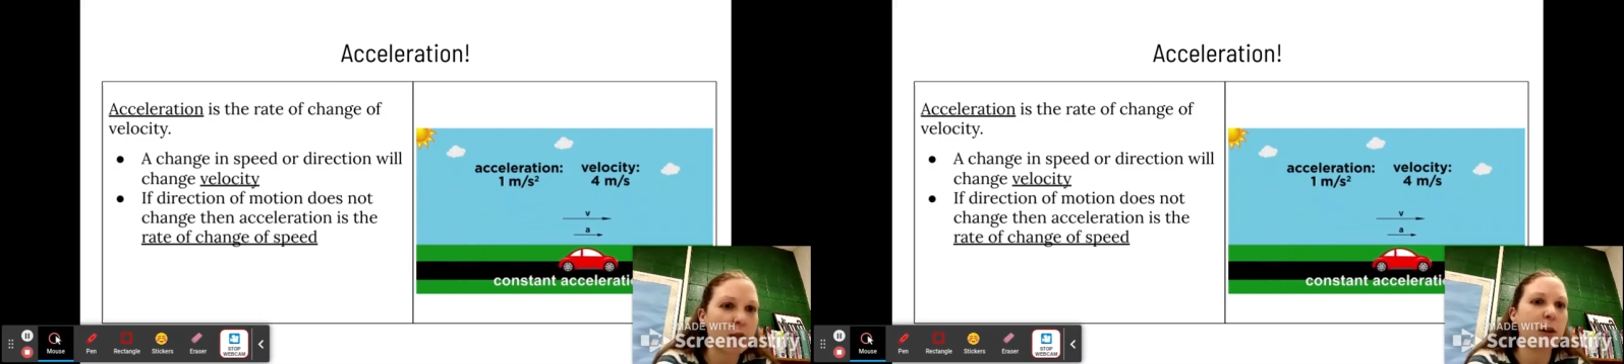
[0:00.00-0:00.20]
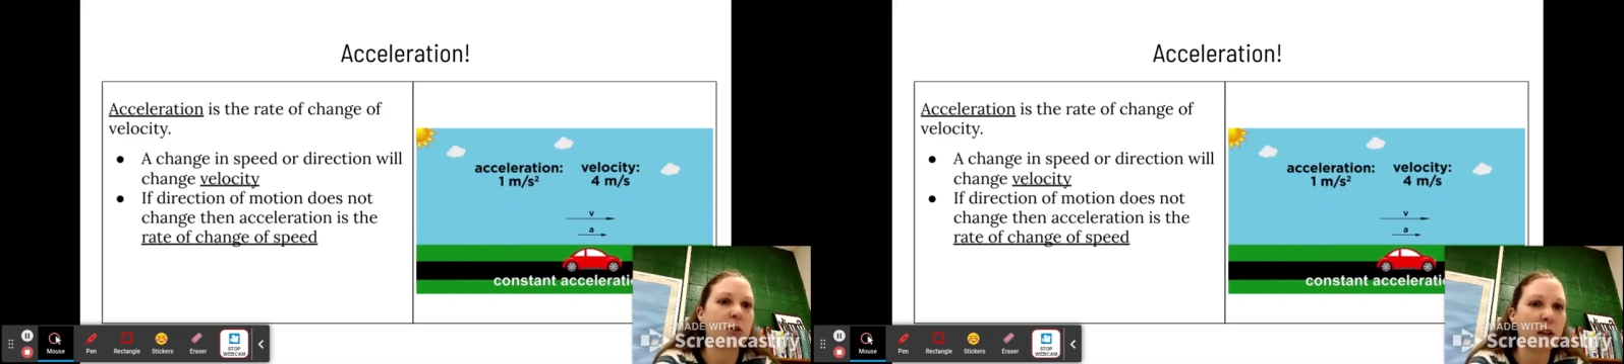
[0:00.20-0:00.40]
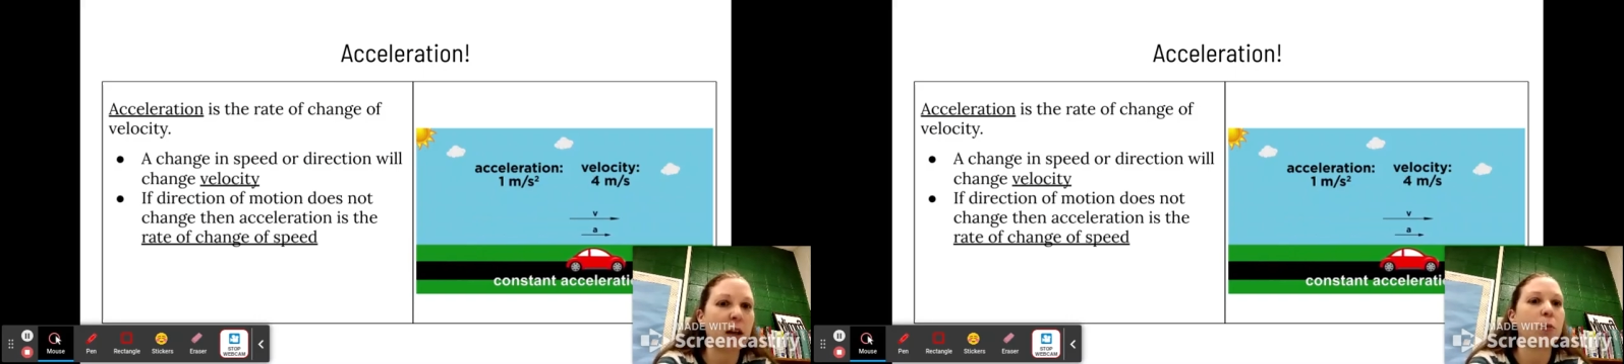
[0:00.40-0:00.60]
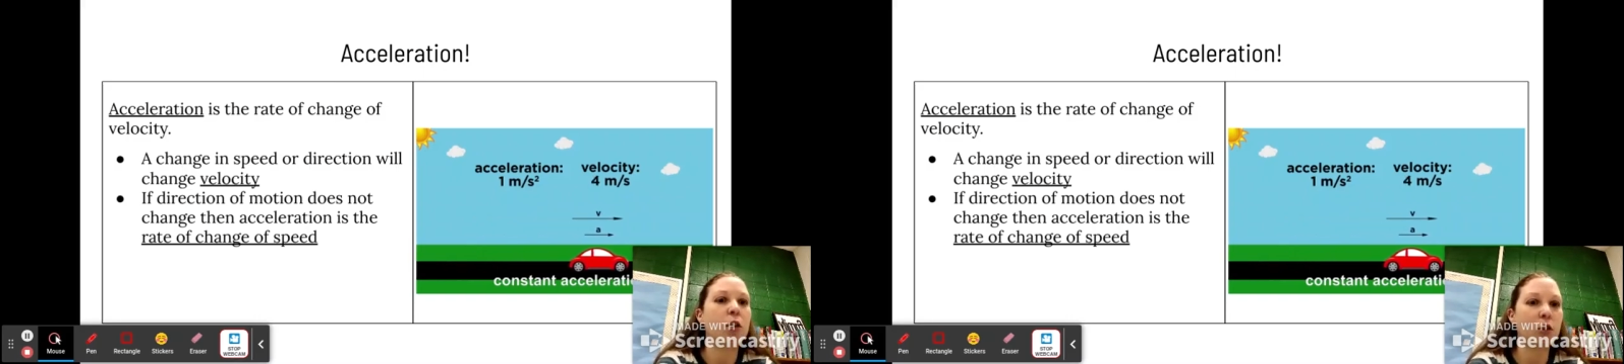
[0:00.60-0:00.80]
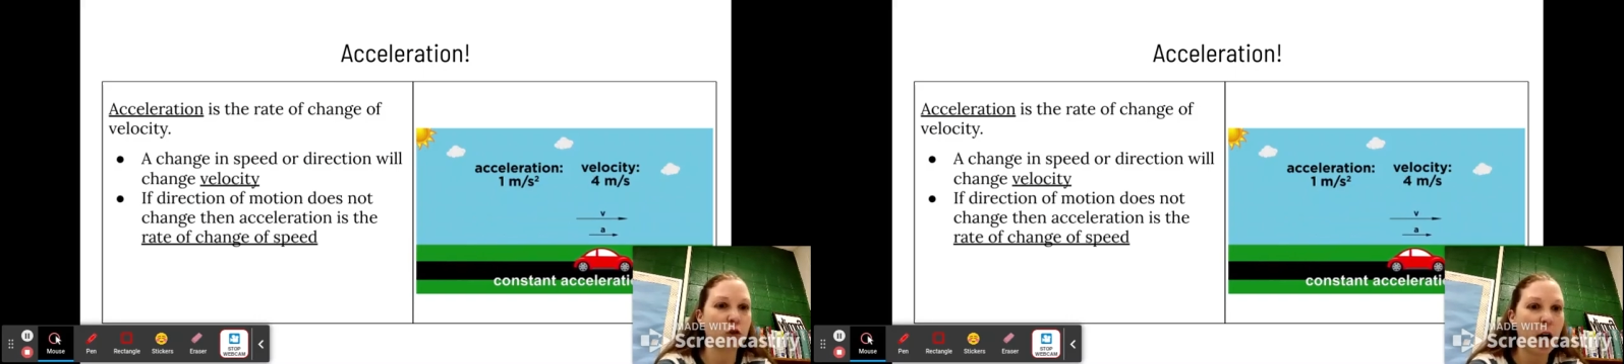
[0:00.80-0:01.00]
especially like
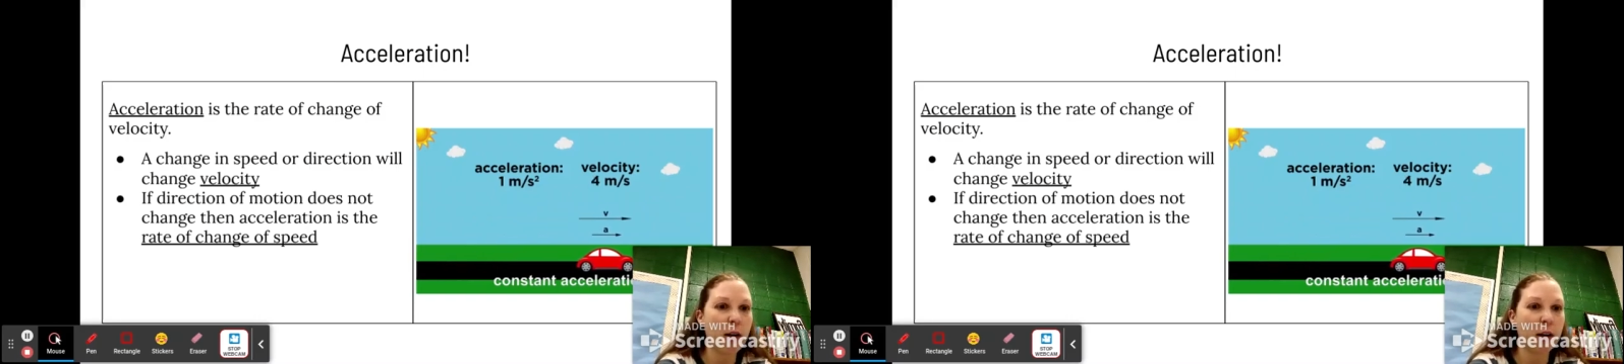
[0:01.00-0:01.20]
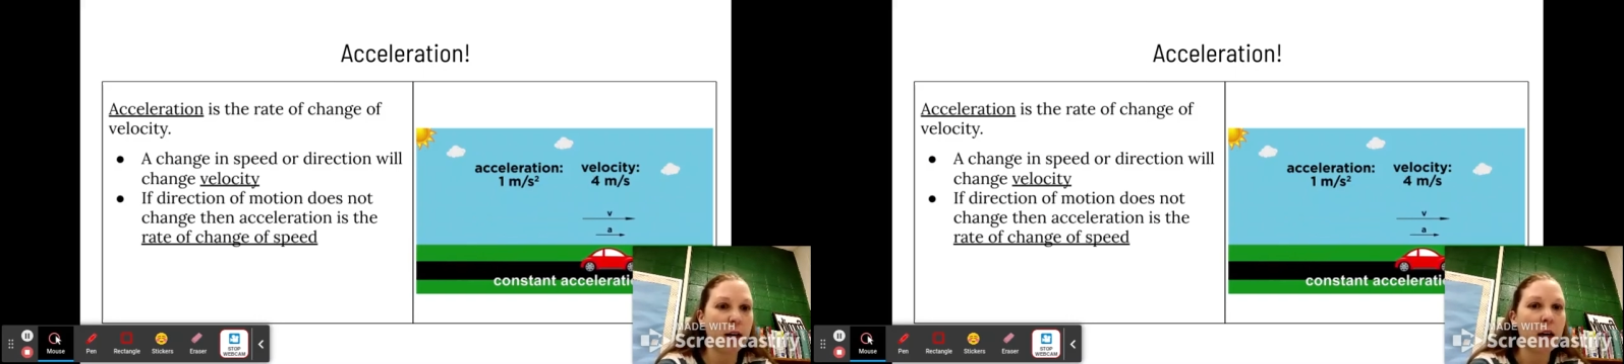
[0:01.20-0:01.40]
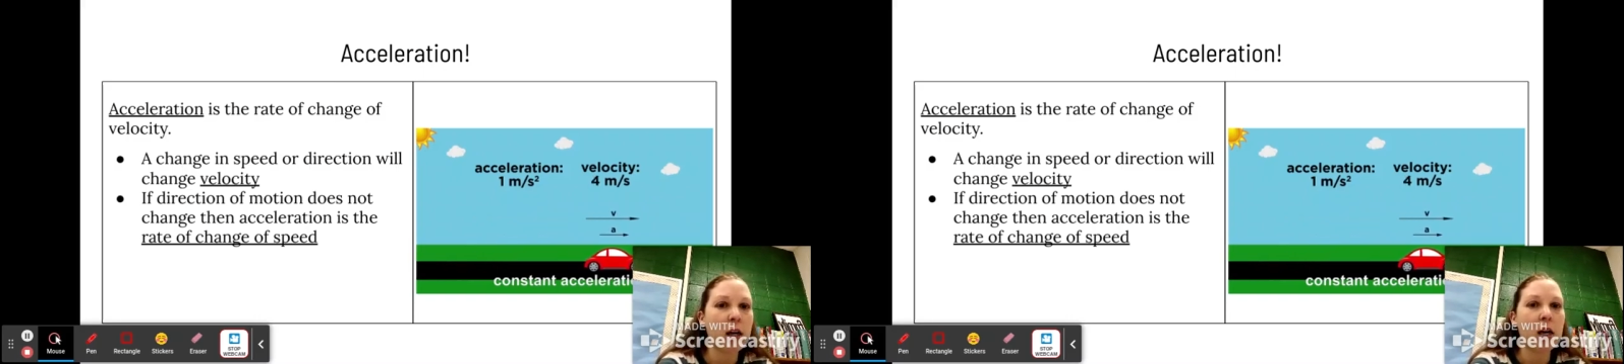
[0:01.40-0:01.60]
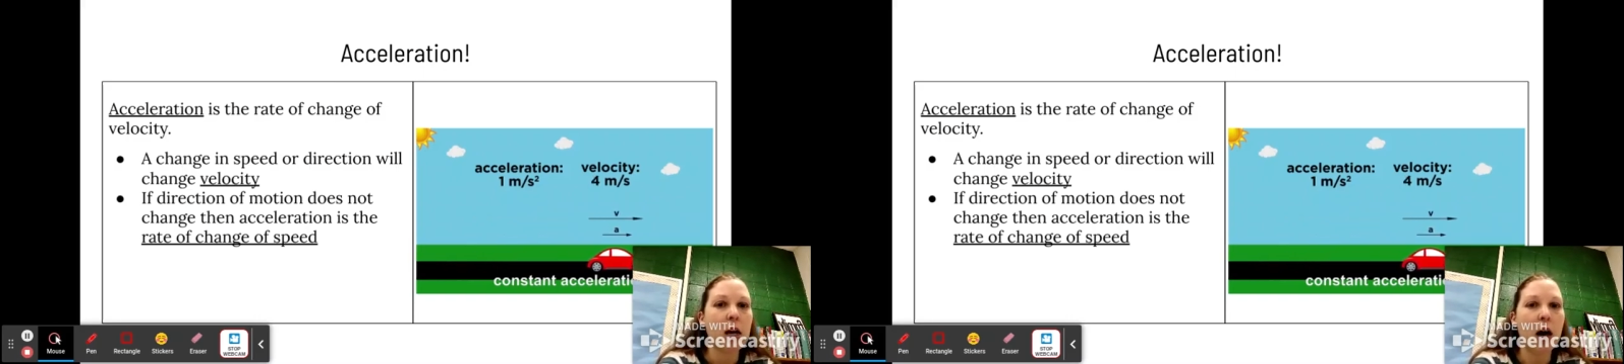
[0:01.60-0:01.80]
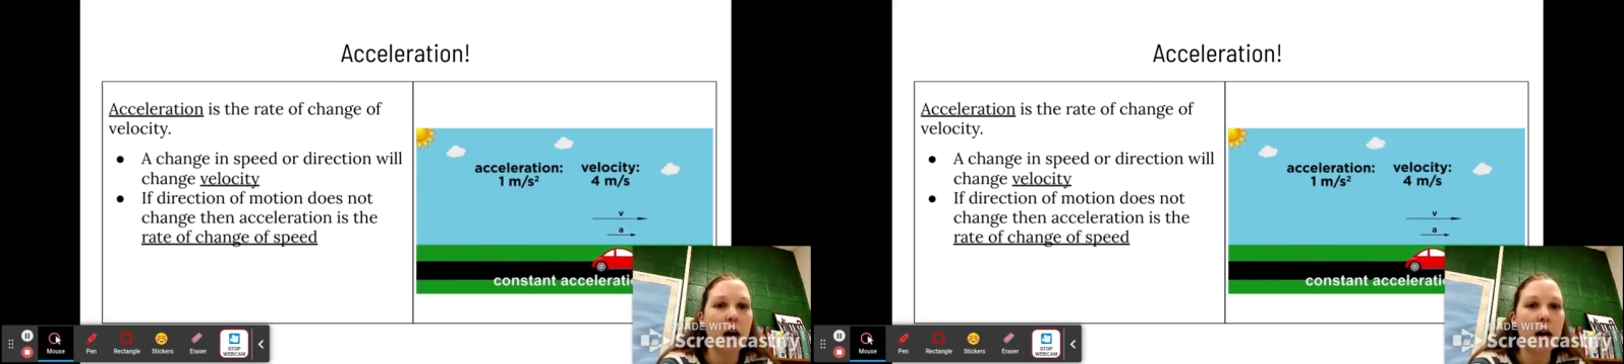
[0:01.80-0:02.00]
when you're driving
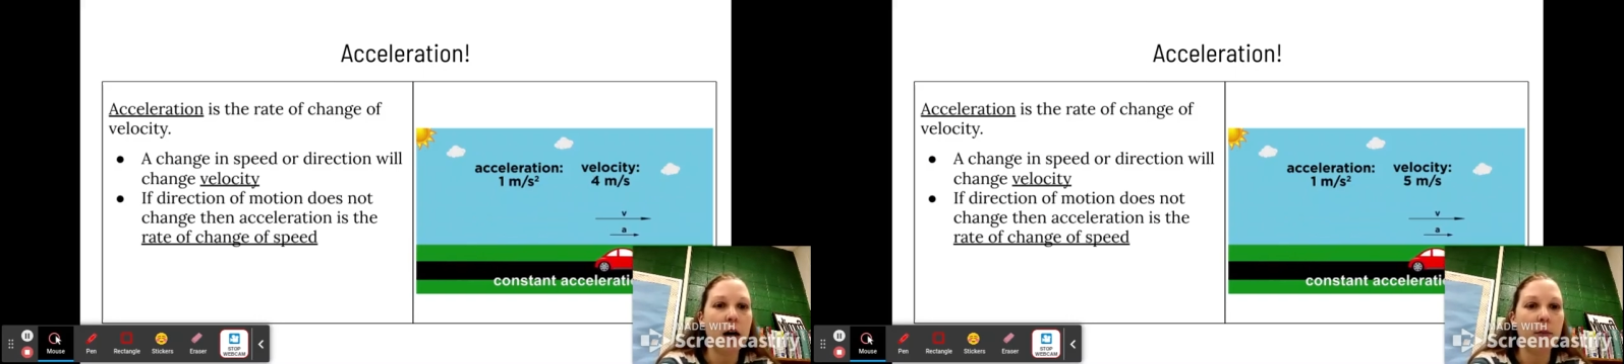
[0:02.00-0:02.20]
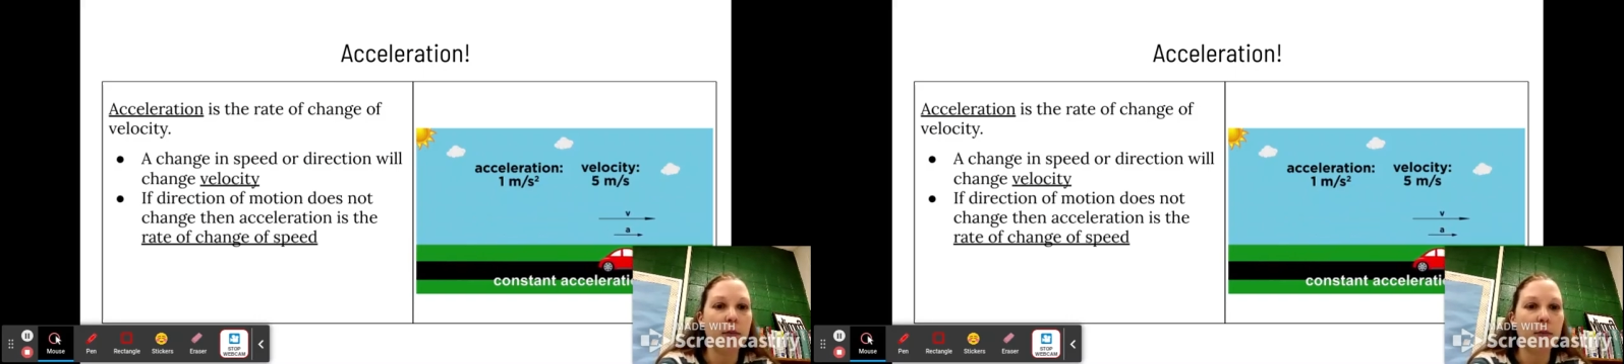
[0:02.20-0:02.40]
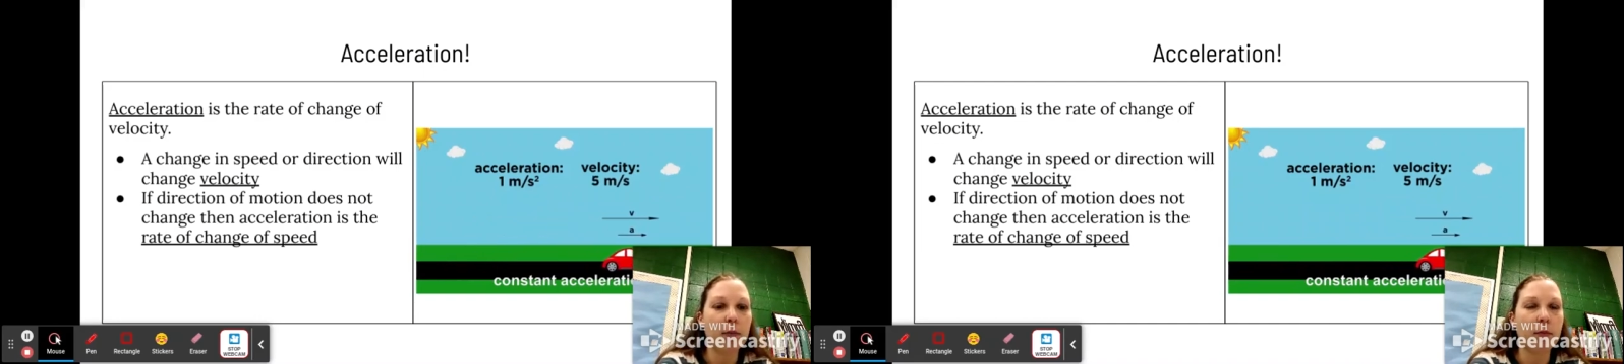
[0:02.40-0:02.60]
down